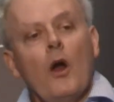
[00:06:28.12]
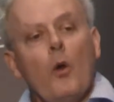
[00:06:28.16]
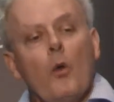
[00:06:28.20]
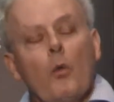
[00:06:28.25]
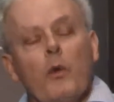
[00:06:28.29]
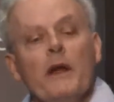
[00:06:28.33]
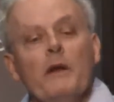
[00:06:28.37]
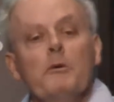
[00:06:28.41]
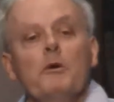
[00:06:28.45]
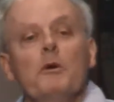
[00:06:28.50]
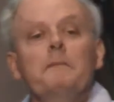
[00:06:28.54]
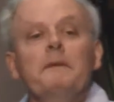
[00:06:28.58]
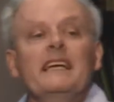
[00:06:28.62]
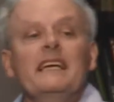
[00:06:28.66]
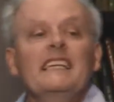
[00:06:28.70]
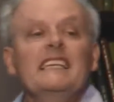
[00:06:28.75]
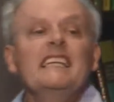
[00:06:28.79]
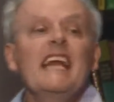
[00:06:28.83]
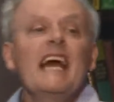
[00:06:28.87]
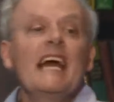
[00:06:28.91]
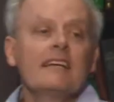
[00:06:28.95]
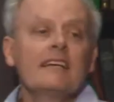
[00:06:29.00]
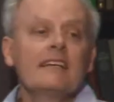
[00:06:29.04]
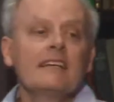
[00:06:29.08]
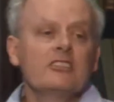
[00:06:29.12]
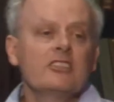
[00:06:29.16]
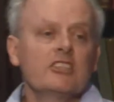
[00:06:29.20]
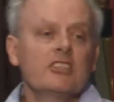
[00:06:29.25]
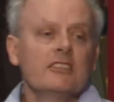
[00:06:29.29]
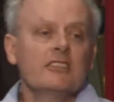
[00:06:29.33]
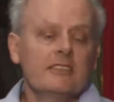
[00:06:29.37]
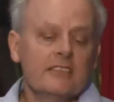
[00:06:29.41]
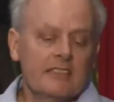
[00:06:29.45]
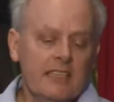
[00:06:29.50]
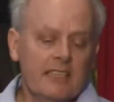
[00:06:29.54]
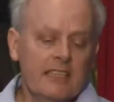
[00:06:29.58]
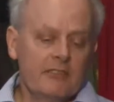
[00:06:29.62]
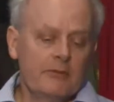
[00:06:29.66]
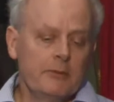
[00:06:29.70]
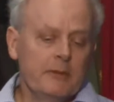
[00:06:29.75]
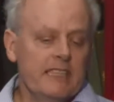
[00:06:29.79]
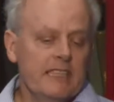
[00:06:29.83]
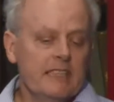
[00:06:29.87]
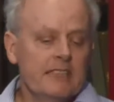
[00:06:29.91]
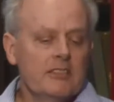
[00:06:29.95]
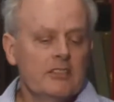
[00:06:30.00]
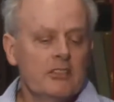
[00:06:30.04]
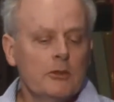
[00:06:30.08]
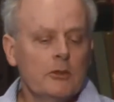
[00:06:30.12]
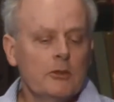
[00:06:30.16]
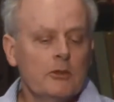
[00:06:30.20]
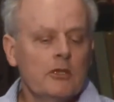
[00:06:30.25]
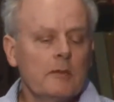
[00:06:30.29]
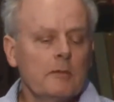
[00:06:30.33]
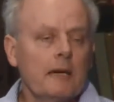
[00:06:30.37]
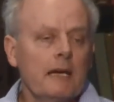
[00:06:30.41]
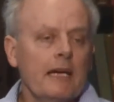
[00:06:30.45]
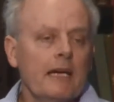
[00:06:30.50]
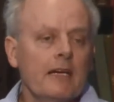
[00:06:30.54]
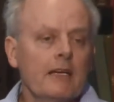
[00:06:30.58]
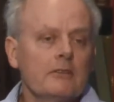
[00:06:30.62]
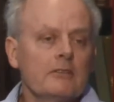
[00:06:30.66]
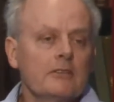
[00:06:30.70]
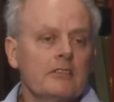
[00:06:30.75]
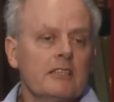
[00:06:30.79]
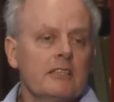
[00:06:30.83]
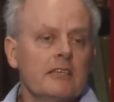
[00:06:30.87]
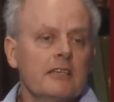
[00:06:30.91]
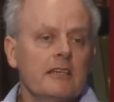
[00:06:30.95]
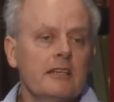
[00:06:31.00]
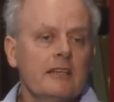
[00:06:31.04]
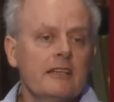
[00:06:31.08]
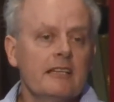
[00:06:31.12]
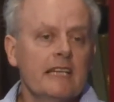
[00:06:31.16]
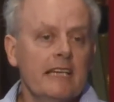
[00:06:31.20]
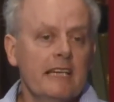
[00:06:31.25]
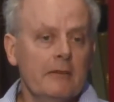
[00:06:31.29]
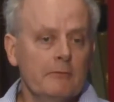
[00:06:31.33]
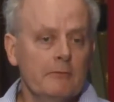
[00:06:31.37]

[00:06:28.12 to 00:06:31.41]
We would be negligent if we didn't talk about the